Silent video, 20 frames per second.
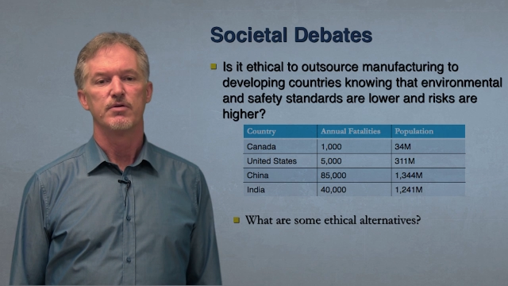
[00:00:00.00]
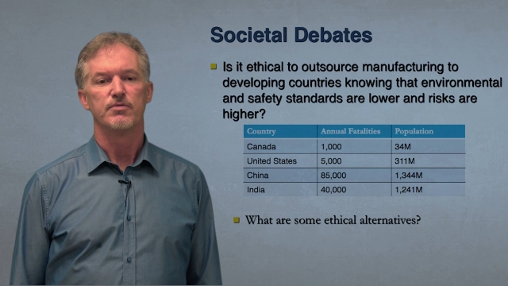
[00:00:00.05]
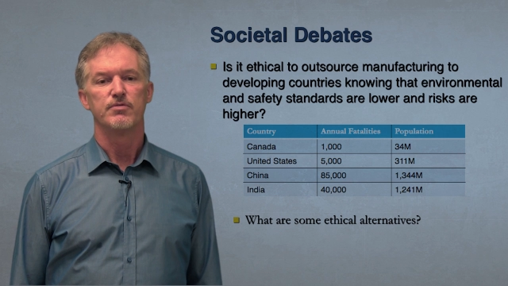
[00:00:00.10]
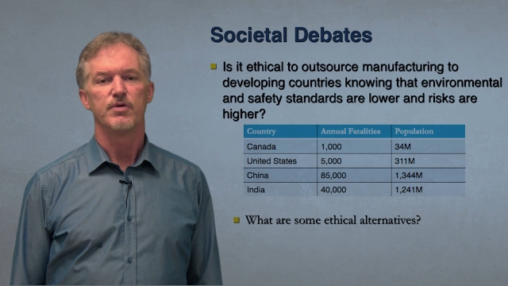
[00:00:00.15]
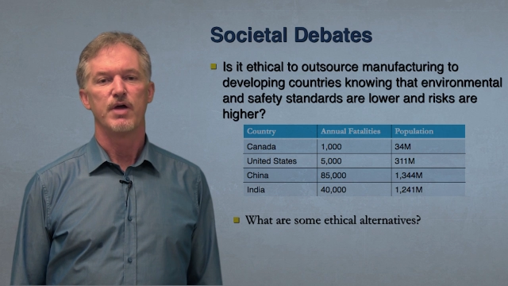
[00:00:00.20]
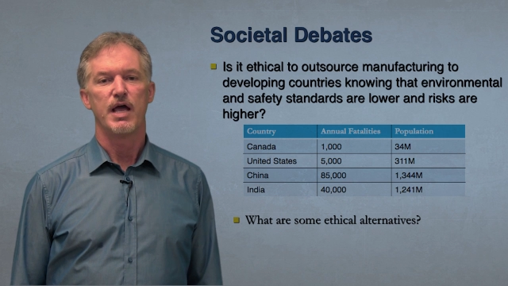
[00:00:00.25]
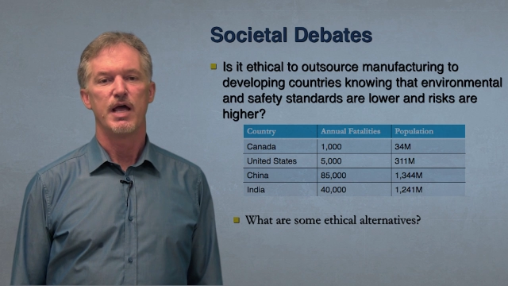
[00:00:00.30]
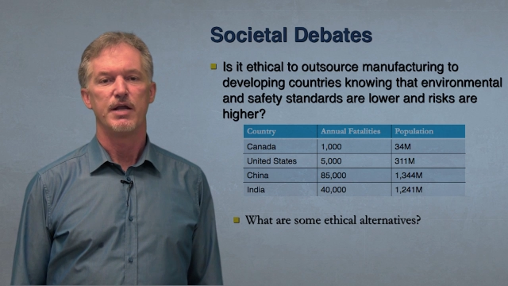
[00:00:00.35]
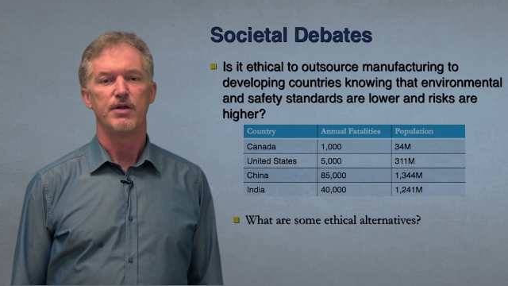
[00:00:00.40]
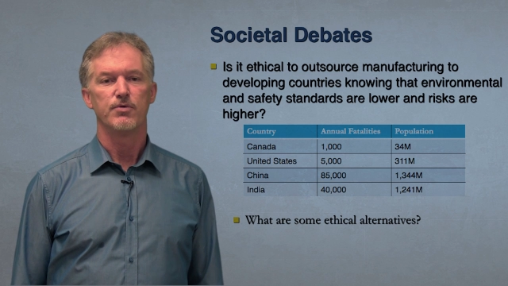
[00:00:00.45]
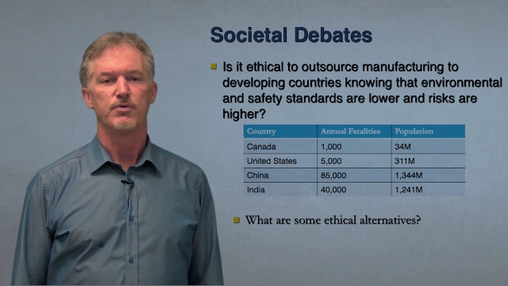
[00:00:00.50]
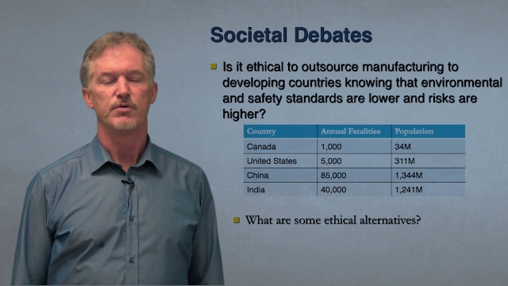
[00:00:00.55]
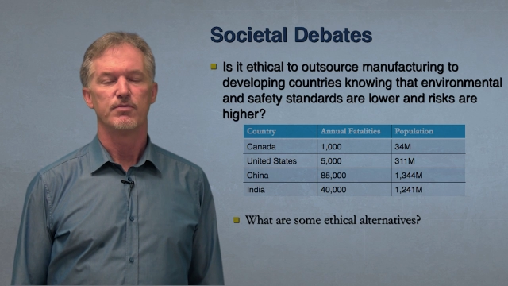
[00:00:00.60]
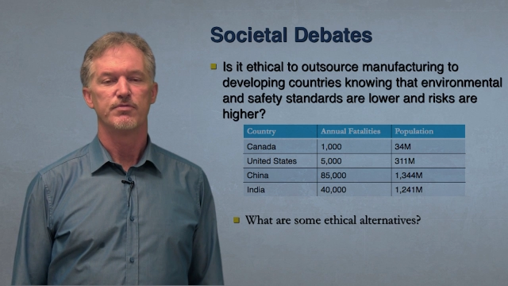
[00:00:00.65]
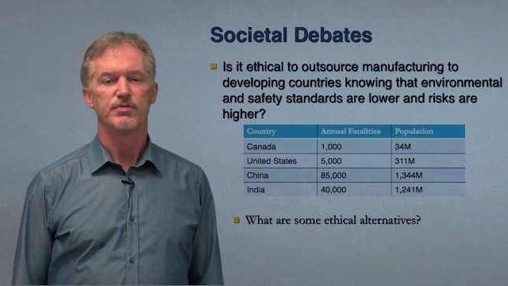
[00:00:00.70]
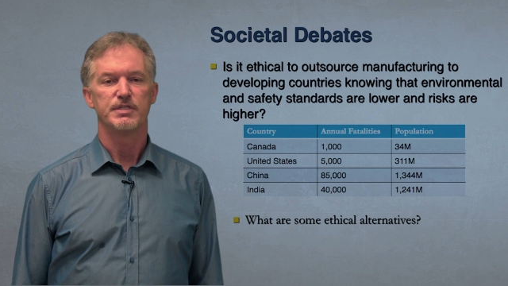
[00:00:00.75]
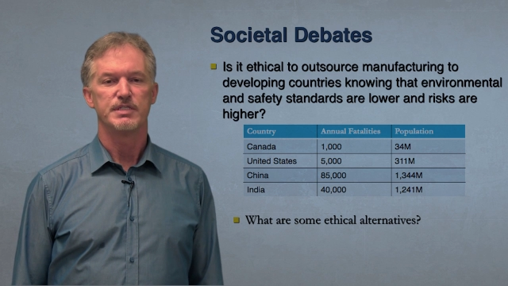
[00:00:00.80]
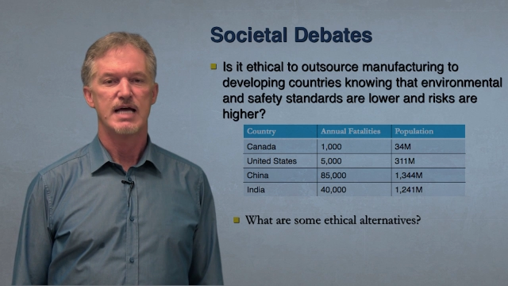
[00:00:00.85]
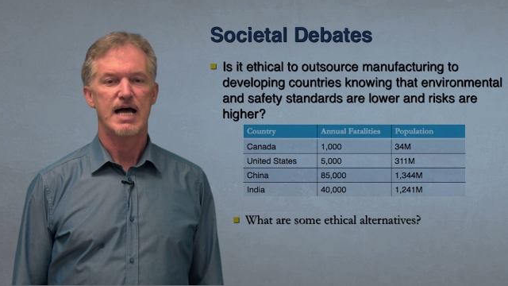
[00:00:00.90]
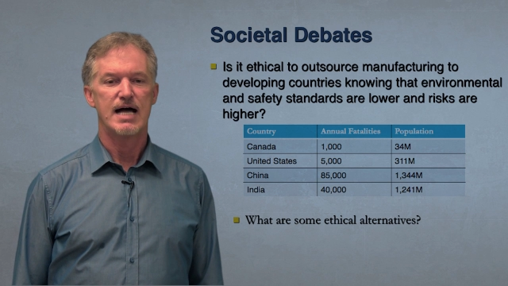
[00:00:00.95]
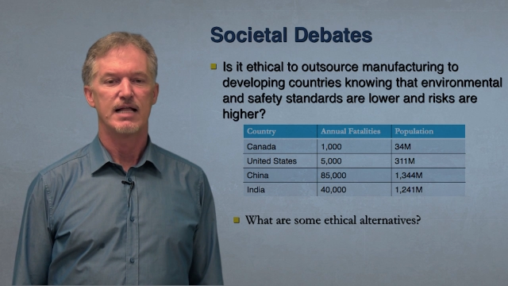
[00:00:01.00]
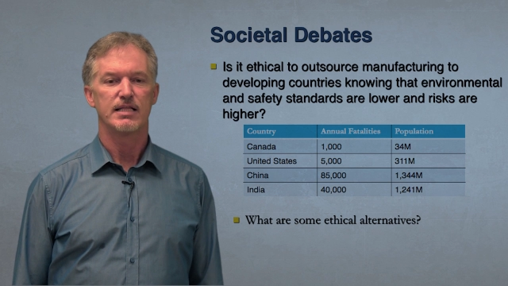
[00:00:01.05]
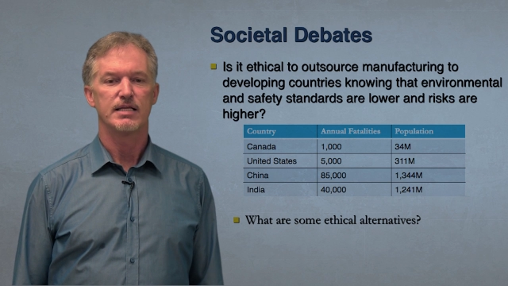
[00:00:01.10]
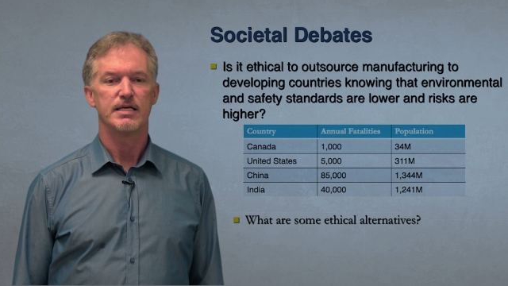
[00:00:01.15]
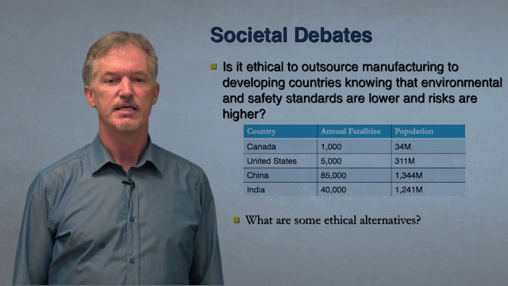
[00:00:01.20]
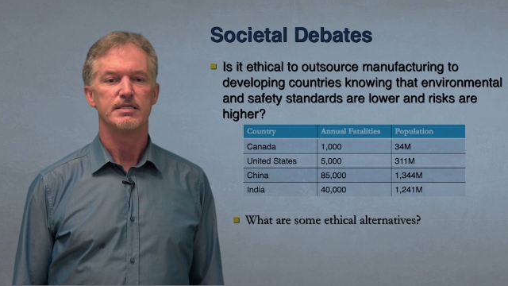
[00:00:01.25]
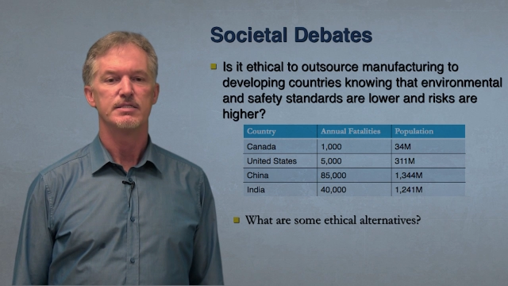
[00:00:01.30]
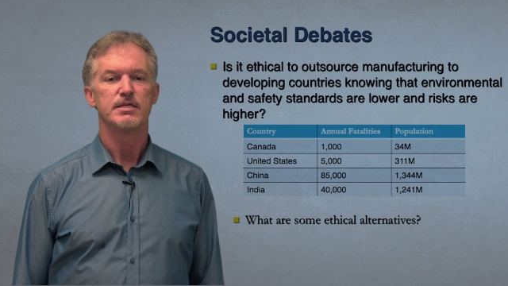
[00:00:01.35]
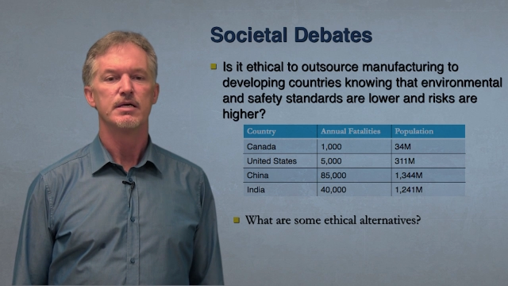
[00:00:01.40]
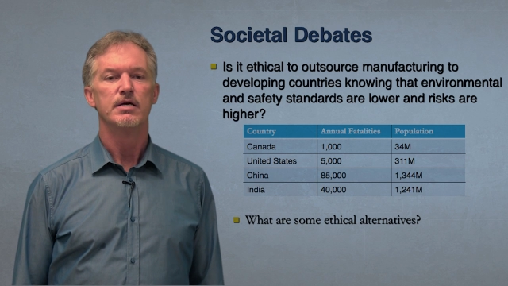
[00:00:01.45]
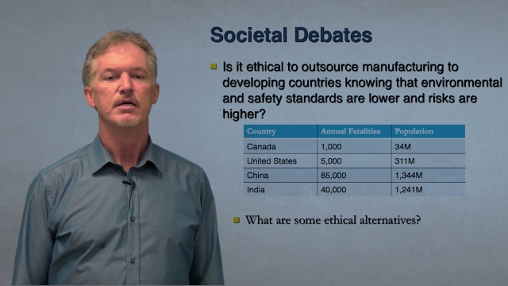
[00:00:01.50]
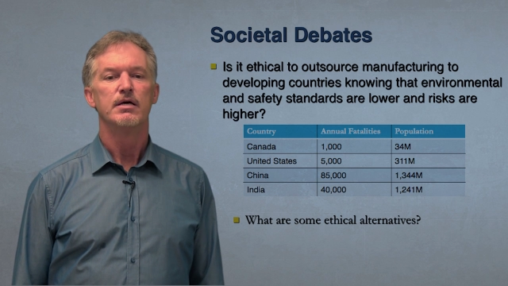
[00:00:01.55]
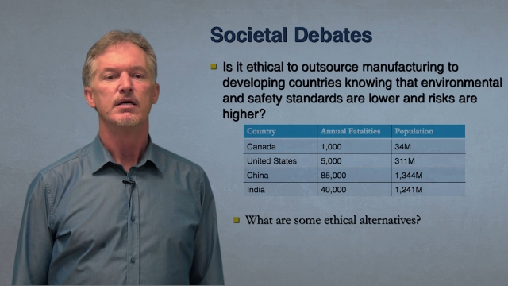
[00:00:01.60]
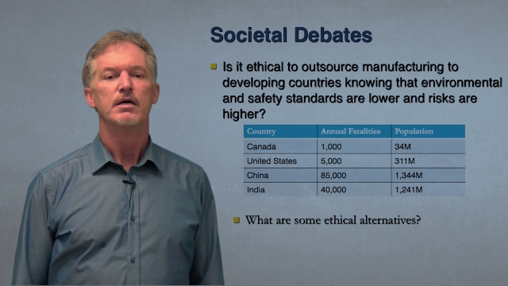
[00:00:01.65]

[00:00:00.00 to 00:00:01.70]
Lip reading: of annual fatalities